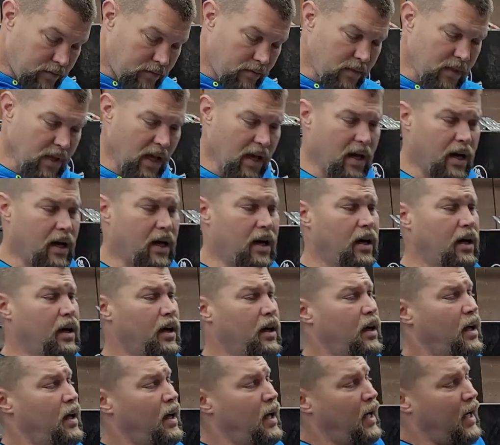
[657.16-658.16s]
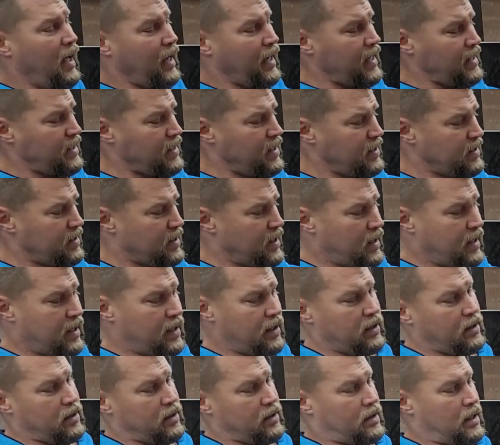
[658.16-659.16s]
I got this thing
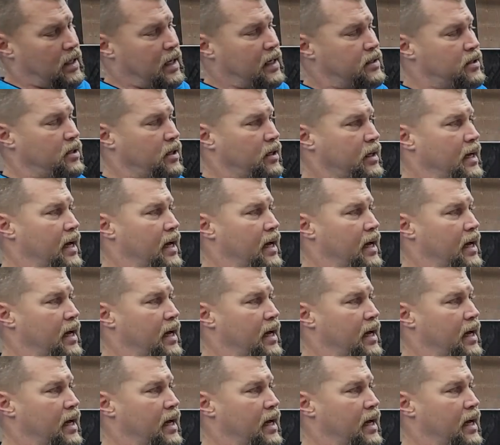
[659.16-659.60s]
that I took